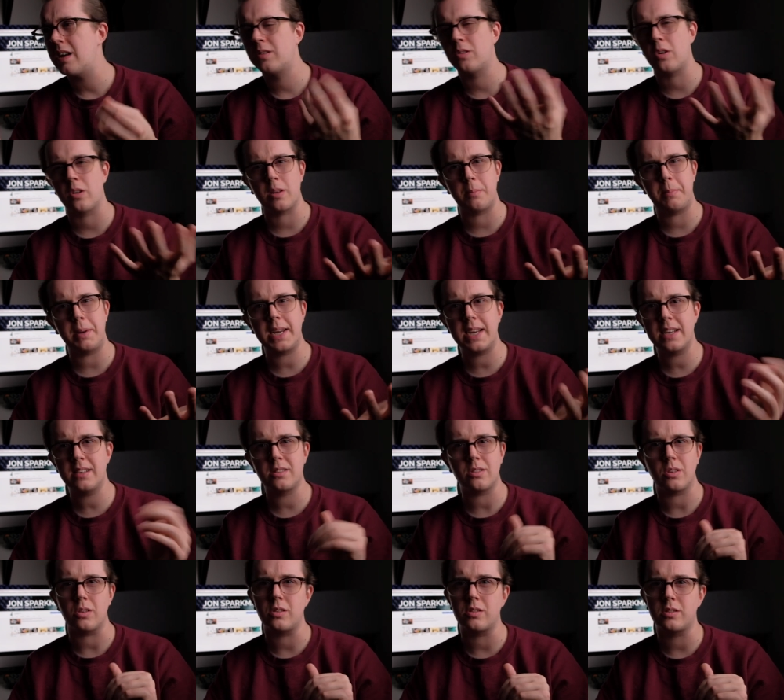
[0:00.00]
Not the
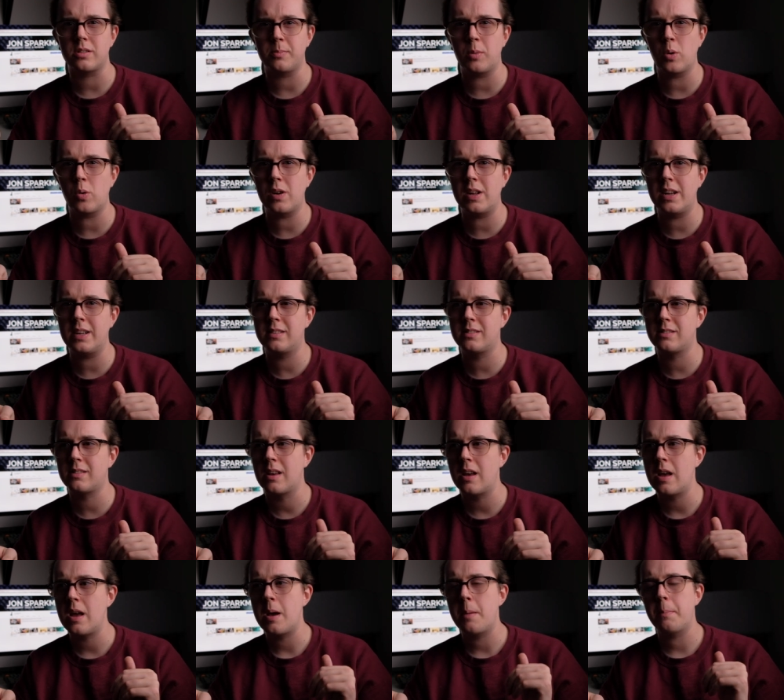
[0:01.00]
biggest, not the smallest,
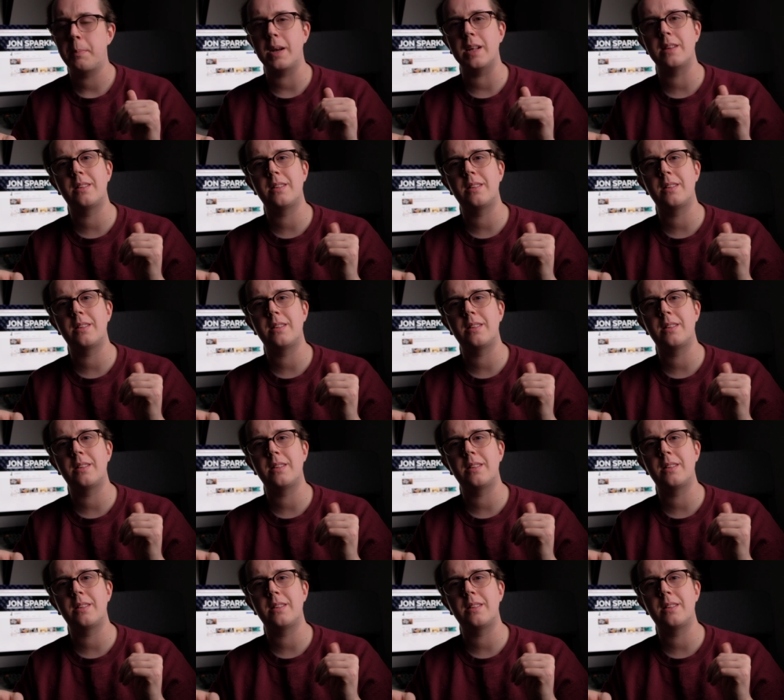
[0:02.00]
but